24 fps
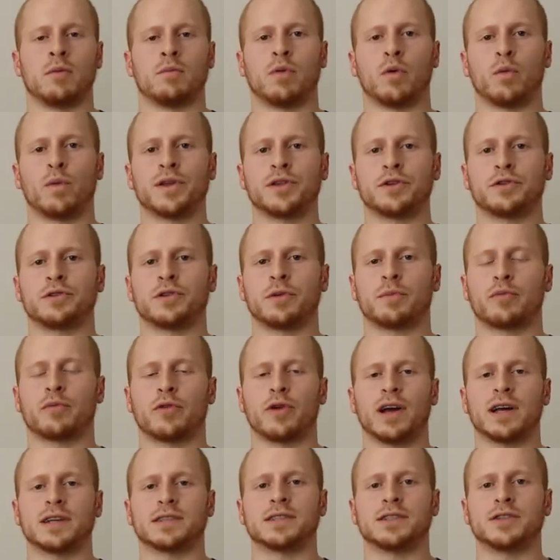But when you're
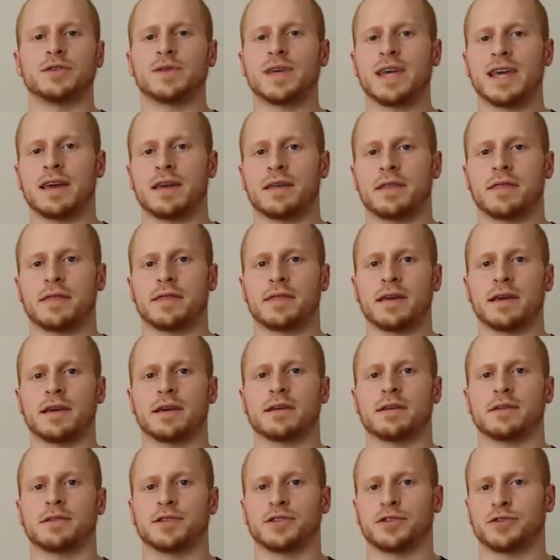depressed, you can't
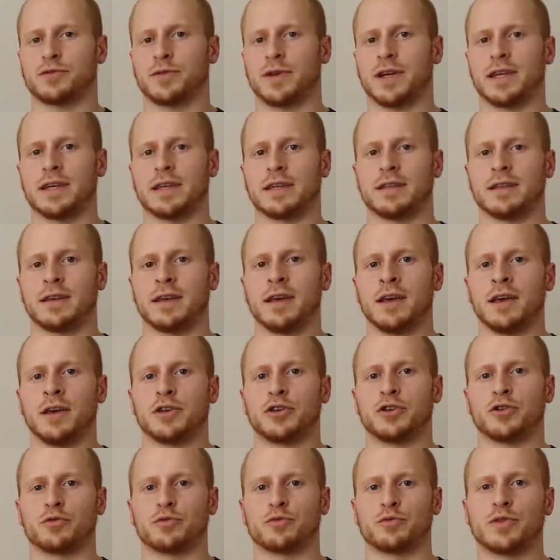think straight.
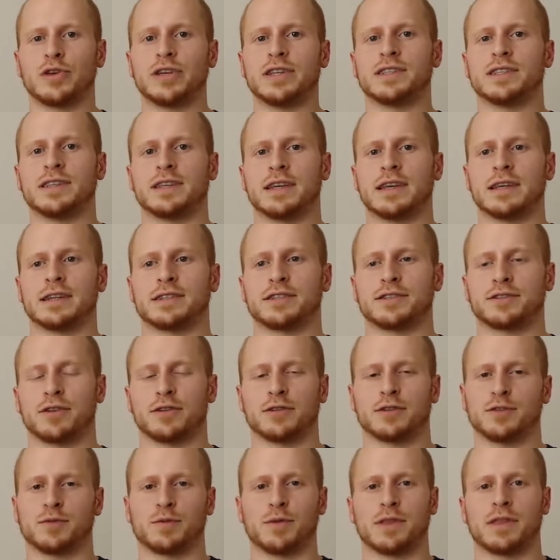Your reasoning
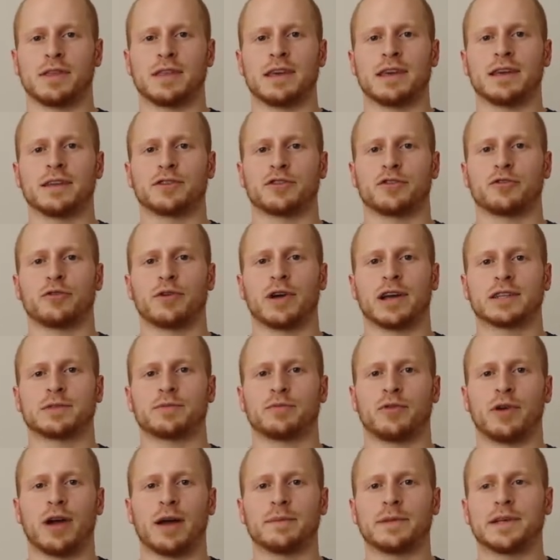starts with the
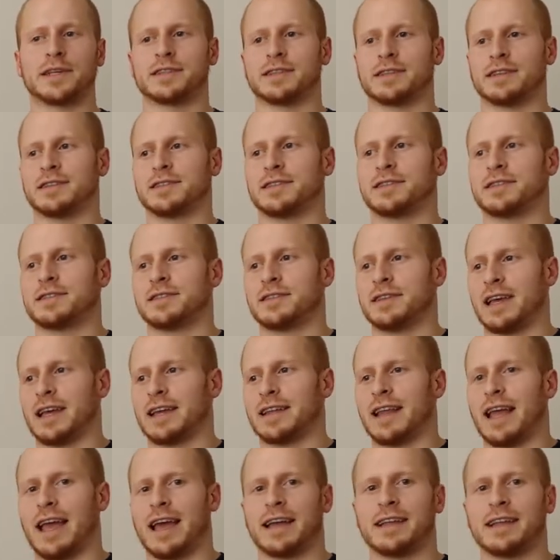incorrect premise
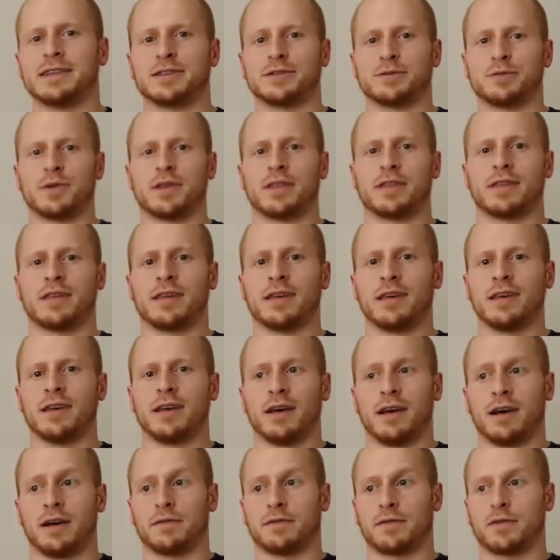and ends with,
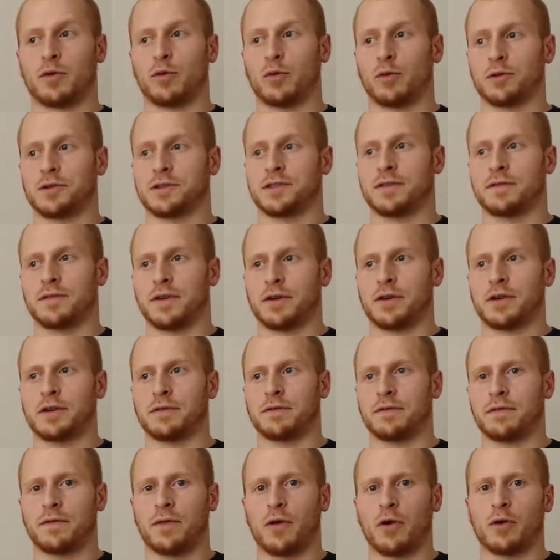of course, a very
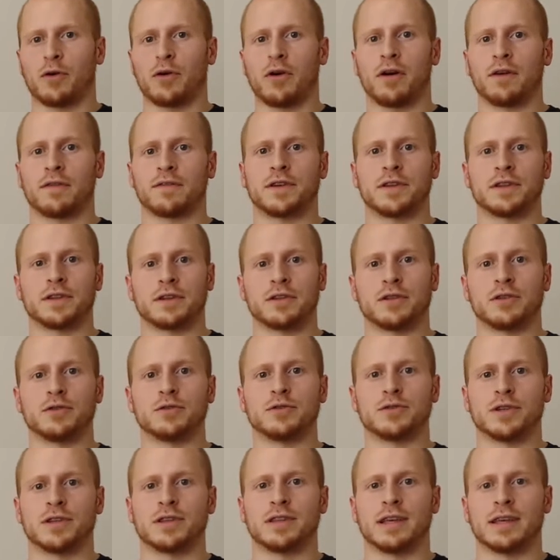far-off
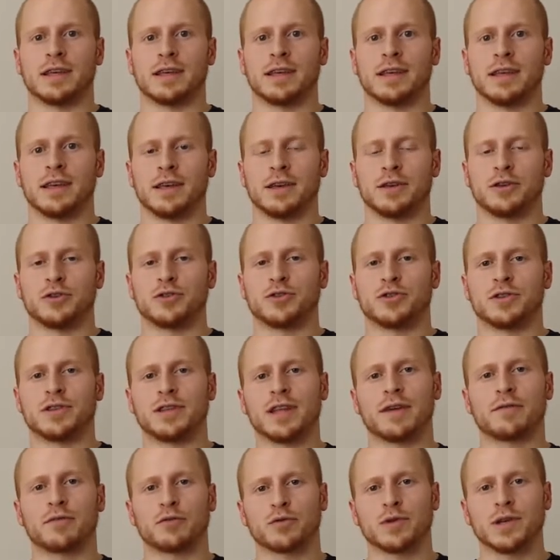conclusion that you should
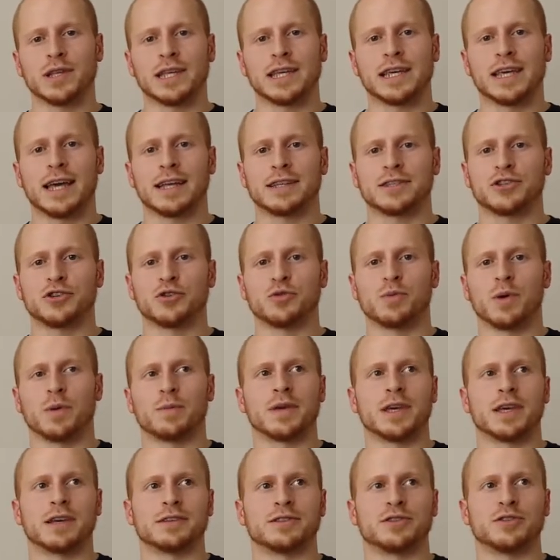never really get to, but
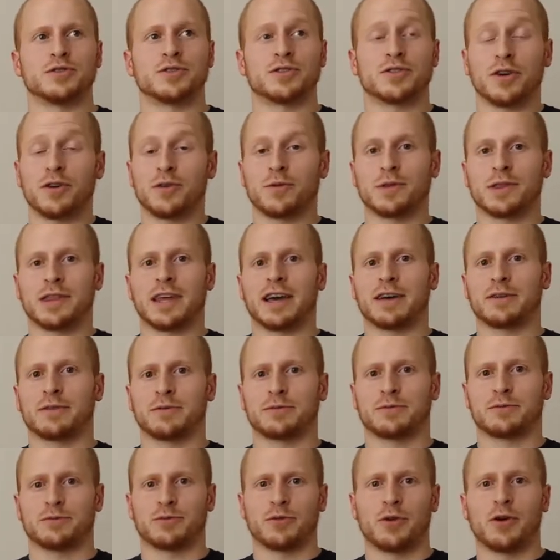because you start with
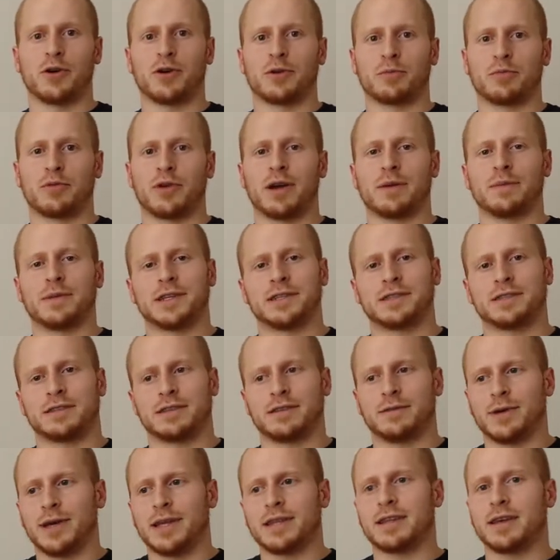that wrong premise,
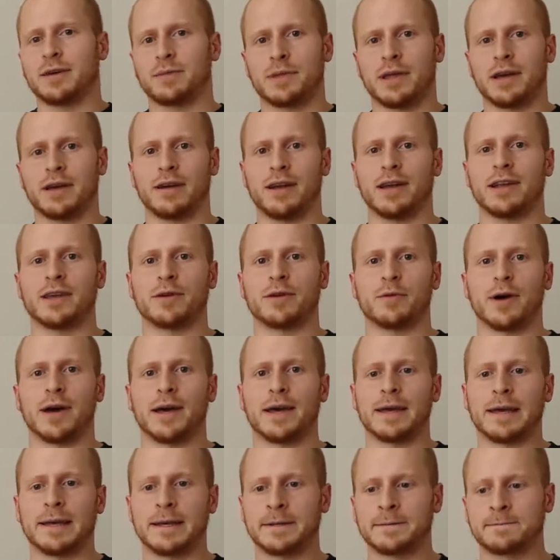you end up there anyway.